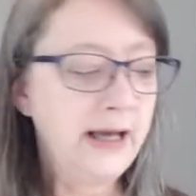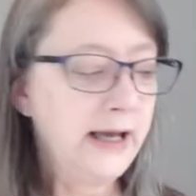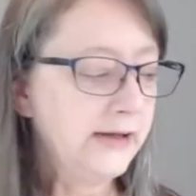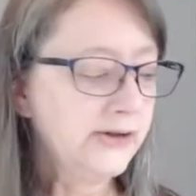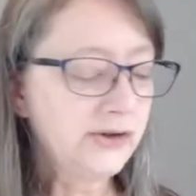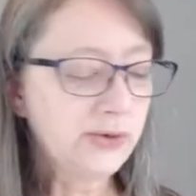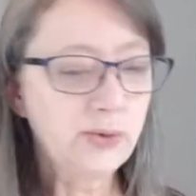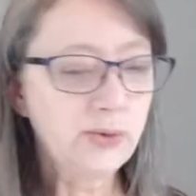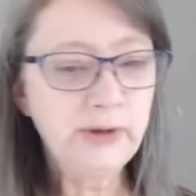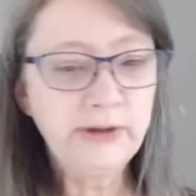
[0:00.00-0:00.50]

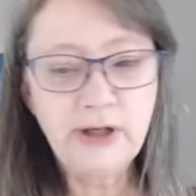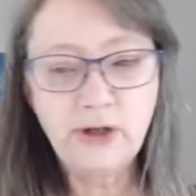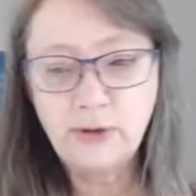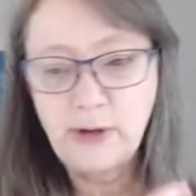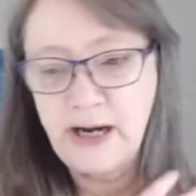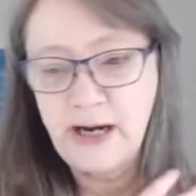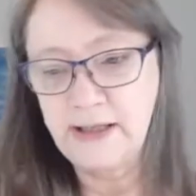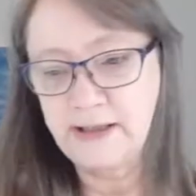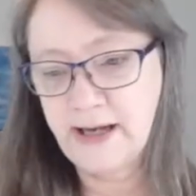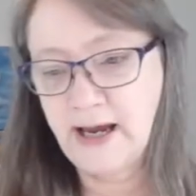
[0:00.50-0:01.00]
It's really
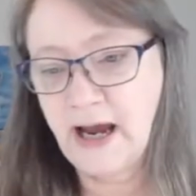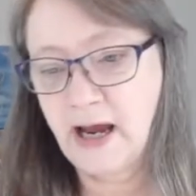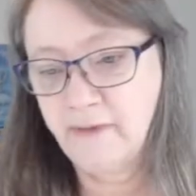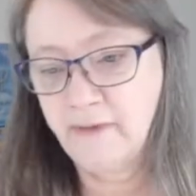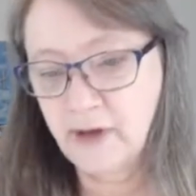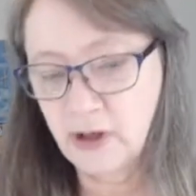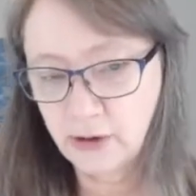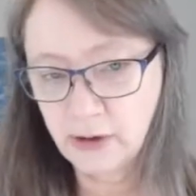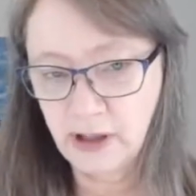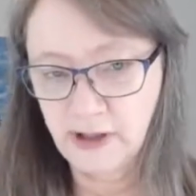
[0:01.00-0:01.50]
great to have
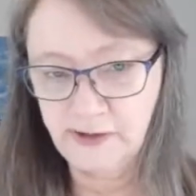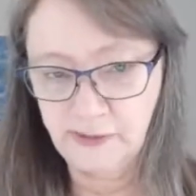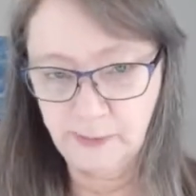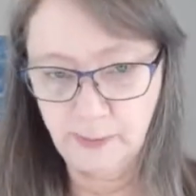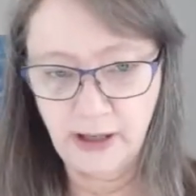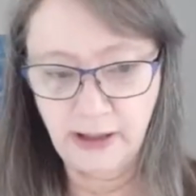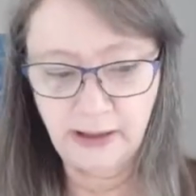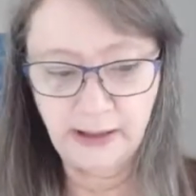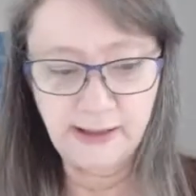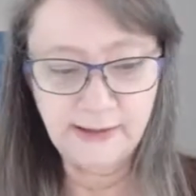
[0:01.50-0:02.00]
it
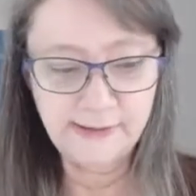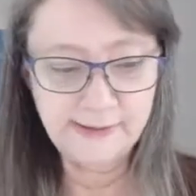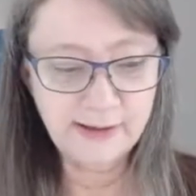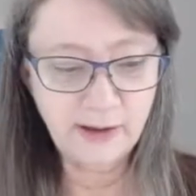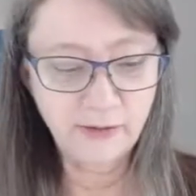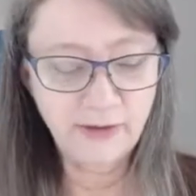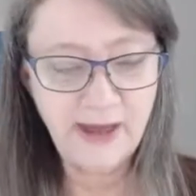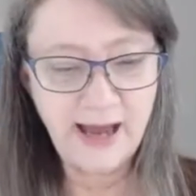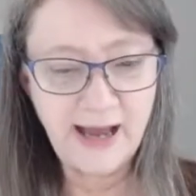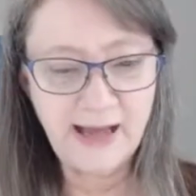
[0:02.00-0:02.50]
crossbody.
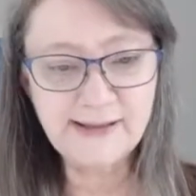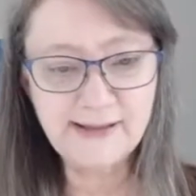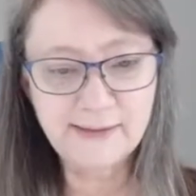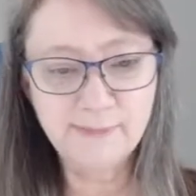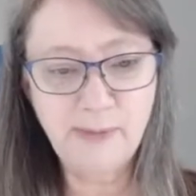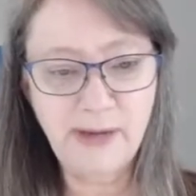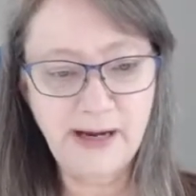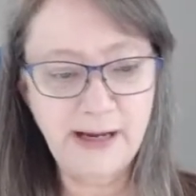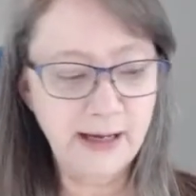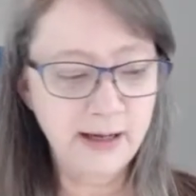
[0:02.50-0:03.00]
So that's
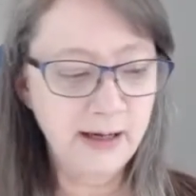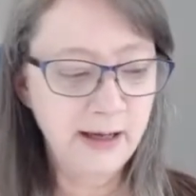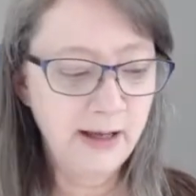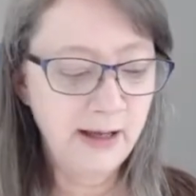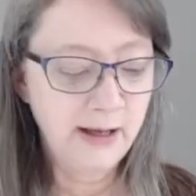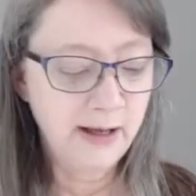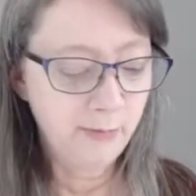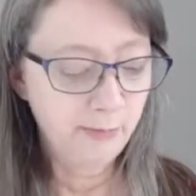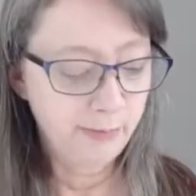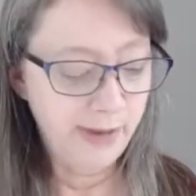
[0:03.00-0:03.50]
my
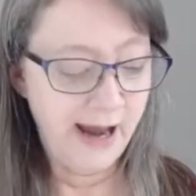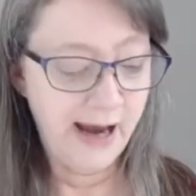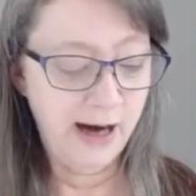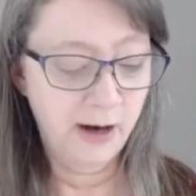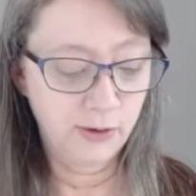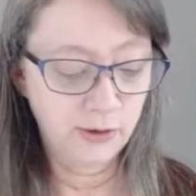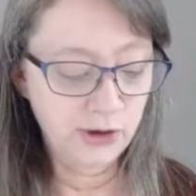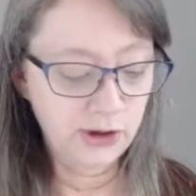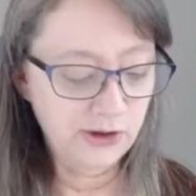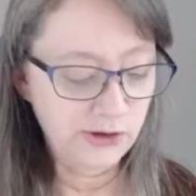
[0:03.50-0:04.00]

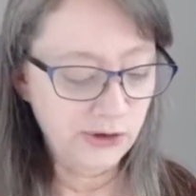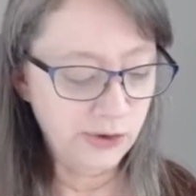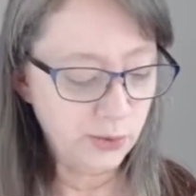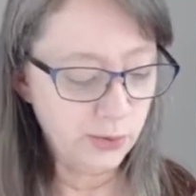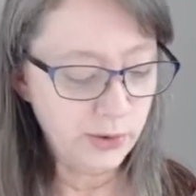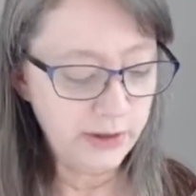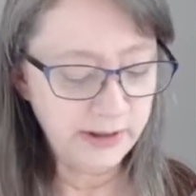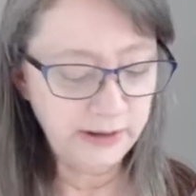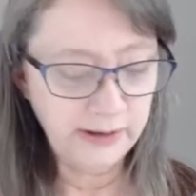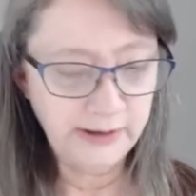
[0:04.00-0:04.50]
pouch. It's
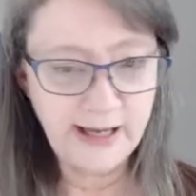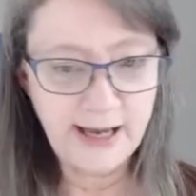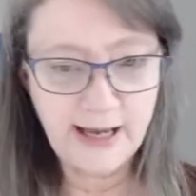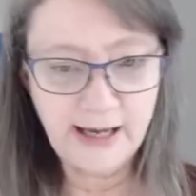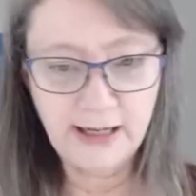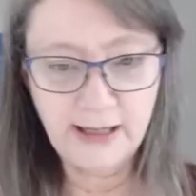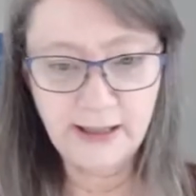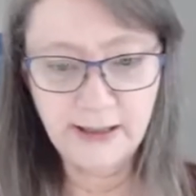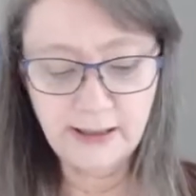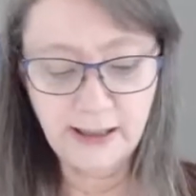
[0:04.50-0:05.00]
really
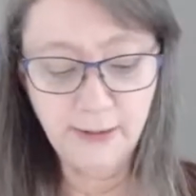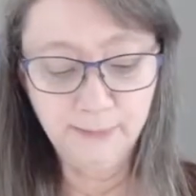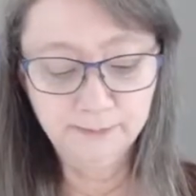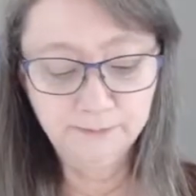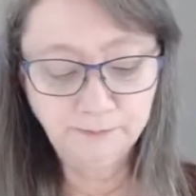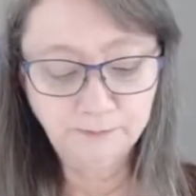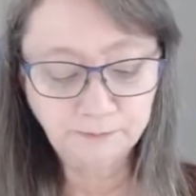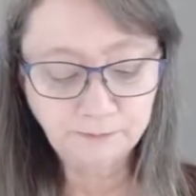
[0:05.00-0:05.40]
handy.